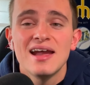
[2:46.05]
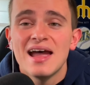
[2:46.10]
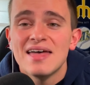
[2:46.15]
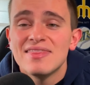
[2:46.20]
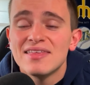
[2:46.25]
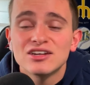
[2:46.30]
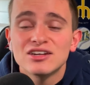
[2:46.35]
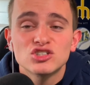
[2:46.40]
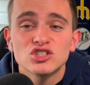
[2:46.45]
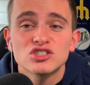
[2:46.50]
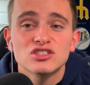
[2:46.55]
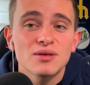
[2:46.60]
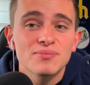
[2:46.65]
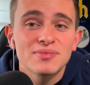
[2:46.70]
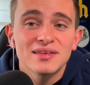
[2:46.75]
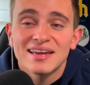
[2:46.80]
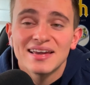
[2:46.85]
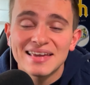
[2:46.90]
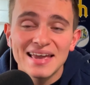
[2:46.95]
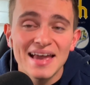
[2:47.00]
And that is just
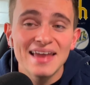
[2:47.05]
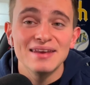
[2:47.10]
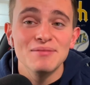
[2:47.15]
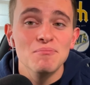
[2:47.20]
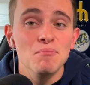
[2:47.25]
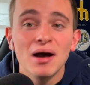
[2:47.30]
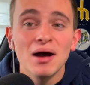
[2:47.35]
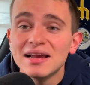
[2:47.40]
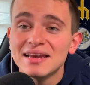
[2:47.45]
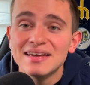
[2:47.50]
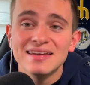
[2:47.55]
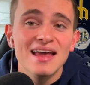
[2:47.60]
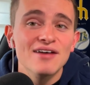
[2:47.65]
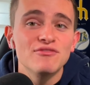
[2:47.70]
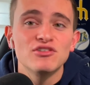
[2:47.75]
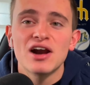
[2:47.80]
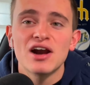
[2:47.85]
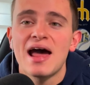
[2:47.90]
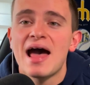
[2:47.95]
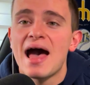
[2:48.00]
something, again, might
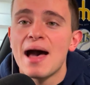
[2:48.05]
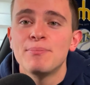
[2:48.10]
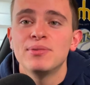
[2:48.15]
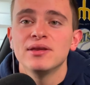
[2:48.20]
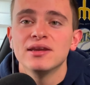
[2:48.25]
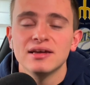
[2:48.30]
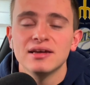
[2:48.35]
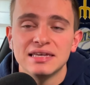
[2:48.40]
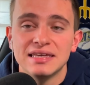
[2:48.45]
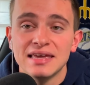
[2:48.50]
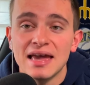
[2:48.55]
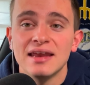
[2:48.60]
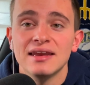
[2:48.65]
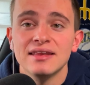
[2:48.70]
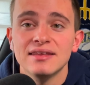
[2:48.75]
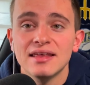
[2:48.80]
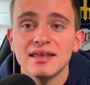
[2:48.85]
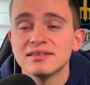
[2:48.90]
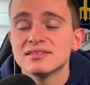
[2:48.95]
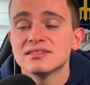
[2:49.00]
never happen again.
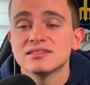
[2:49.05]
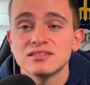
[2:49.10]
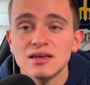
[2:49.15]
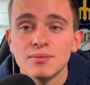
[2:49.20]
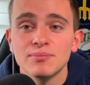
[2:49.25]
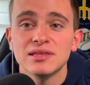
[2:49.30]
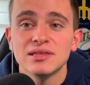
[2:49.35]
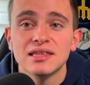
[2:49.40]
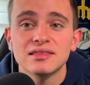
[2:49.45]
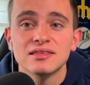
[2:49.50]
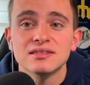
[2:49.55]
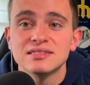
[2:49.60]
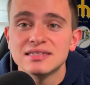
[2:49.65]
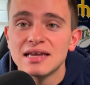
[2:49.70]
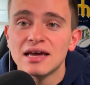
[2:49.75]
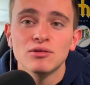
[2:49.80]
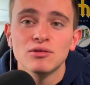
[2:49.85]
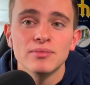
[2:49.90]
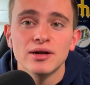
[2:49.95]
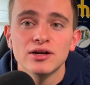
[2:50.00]
And that is something that the
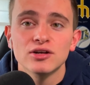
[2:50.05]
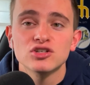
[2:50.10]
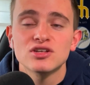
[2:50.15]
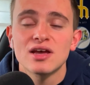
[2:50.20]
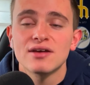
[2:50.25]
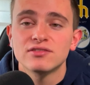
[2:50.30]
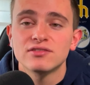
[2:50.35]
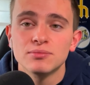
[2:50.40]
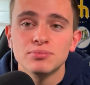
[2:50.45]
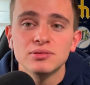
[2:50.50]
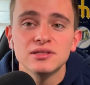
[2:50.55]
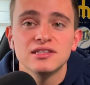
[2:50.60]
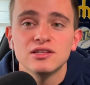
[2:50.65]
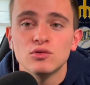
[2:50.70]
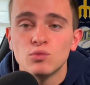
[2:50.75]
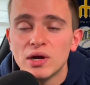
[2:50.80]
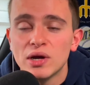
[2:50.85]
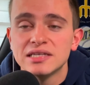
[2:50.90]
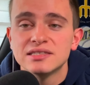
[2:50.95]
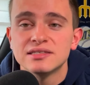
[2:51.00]
Seattle Mariners have completely
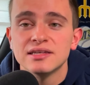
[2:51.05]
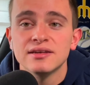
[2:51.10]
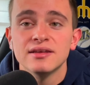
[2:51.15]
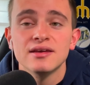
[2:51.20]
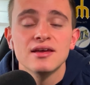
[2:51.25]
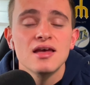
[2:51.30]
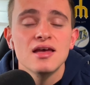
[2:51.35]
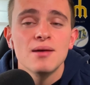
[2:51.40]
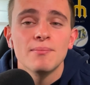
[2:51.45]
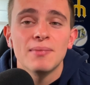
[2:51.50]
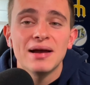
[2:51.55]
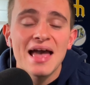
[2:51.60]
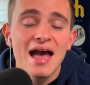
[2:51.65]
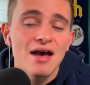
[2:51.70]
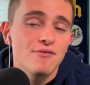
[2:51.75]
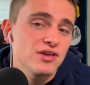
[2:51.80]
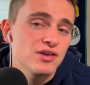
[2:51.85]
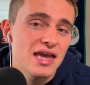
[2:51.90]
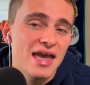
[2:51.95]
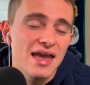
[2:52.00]
wasted by
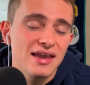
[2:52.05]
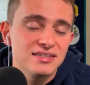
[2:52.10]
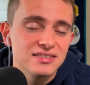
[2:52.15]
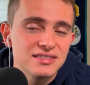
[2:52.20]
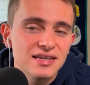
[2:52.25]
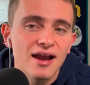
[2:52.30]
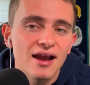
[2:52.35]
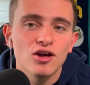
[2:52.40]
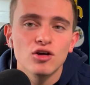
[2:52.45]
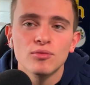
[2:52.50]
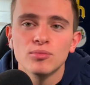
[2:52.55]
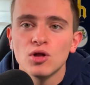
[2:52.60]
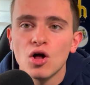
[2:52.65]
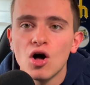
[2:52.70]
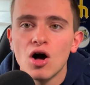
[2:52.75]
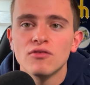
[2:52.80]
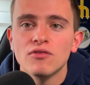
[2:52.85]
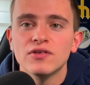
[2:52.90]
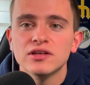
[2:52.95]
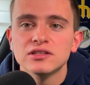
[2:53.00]
having a
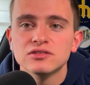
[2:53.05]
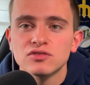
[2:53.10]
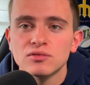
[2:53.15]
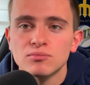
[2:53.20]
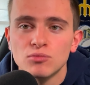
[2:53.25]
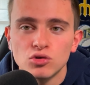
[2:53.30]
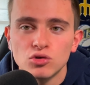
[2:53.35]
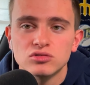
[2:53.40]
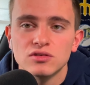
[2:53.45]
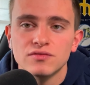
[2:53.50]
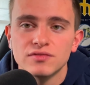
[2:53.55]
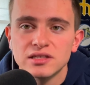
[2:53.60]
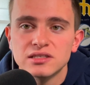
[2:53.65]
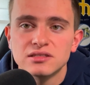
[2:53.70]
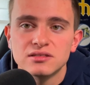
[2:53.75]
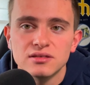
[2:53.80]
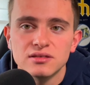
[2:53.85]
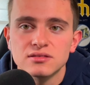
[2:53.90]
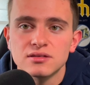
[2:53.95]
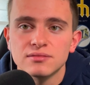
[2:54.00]
terrible offense for most of this
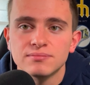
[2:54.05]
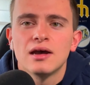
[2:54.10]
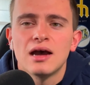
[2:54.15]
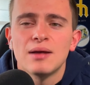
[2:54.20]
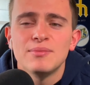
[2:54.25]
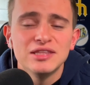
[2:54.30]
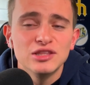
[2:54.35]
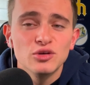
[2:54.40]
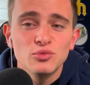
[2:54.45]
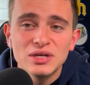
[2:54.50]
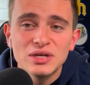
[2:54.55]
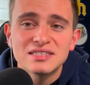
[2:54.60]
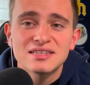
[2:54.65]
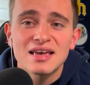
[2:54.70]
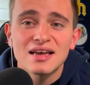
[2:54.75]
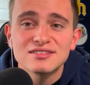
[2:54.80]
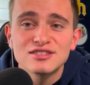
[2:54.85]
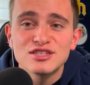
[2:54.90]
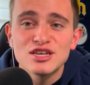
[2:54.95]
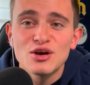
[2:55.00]
season. I mean, Luis
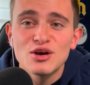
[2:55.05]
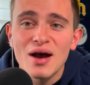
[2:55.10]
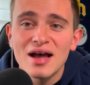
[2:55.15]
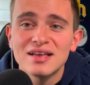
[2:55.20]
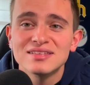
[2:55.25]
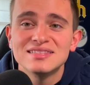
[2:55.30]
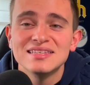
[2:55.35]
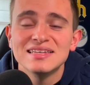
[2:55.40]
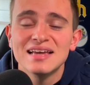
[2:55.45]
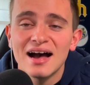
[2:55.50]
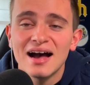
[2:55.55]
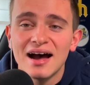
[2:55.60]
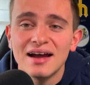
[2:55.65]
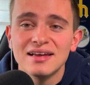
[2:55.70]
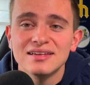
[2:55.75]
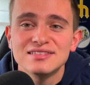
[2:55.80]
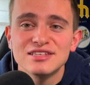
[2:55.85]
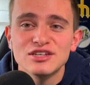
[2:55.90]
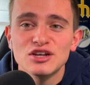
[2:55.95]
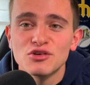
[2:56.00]
Castillo has the
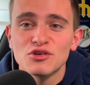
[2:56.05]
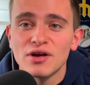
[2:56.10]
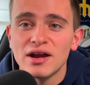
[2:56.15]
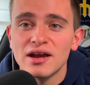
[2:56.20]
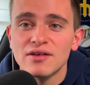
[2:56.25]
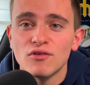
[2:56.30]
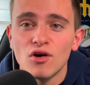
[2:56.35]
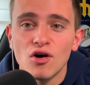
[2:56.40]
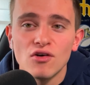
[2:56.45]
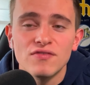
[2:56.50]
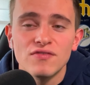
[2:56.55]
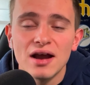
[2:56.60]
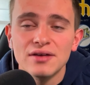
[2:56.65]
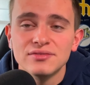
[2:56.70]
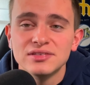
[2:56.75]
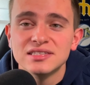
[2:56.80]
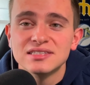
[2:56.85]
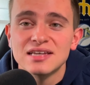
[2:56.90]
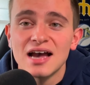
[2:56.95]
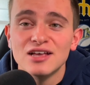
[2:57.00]
highest ERA of all 5
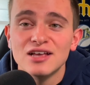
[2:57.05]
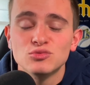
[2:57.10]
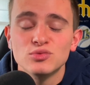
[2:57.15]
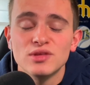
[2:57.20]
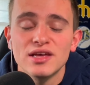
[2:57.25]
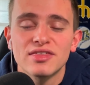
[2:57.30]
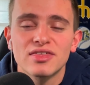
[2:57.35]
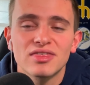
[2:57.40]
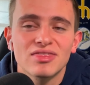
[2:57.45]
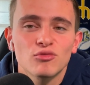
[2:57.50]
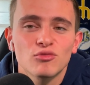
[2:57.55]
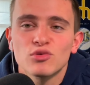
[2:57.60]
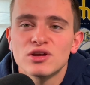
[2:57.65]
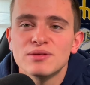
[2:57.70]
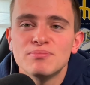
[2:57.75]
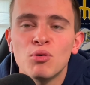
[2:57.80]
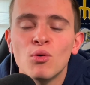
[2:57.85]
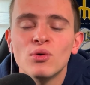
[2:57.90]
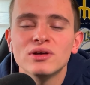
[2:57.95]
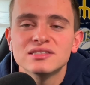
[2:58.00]
of these guys with a
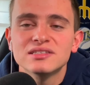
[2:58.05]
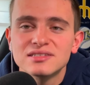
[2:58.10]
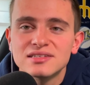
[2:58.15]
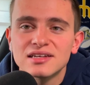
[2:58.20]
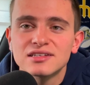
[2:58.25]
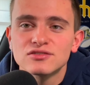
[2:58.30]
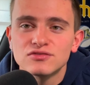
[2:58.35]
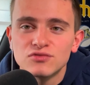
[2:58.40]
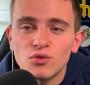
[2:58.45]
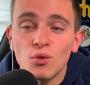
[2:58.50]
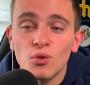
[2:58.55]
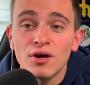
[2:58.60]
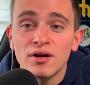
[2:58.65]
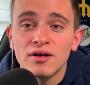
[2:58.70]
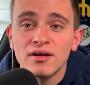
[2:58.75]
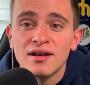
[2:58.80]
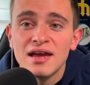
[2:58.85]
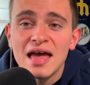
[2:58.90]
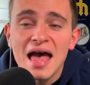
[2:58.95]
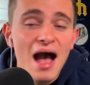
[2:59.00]
3.64.
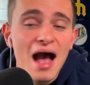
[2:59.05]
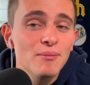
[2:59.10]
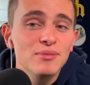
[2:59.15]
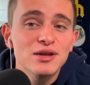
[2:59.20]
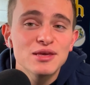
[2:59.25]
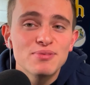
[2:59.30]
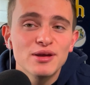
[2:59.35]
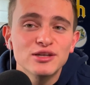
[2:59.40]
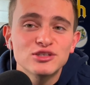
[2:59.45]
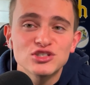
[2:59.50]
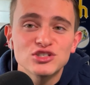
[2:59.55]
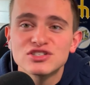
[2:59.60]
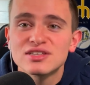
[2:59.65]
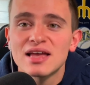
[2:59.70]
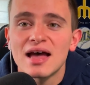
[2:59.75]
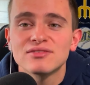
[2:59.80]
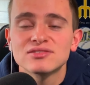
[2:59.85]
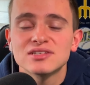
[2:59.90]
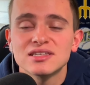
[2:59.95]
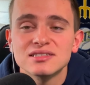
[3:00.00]
How many pitching
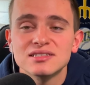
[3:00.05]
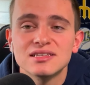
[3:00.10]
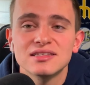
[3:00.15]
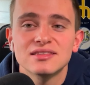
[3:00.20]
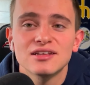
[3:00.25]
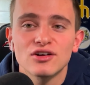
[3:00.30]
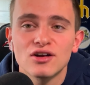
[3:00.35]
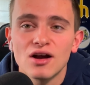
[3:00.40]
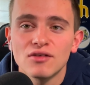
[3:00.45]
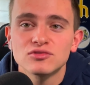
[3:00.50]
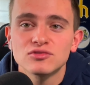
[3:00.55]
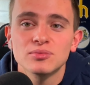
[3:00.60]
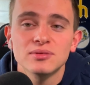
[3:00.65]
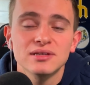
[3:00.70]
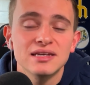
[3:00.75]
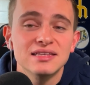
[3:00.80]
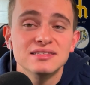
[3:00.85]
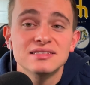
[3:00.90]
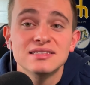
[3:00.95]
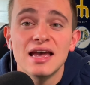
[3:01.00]
staffs can sit there
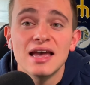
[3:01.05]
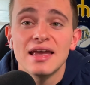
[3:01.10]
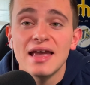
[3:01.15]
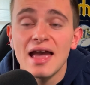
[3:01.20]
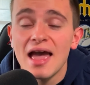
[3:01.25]
comfortably and say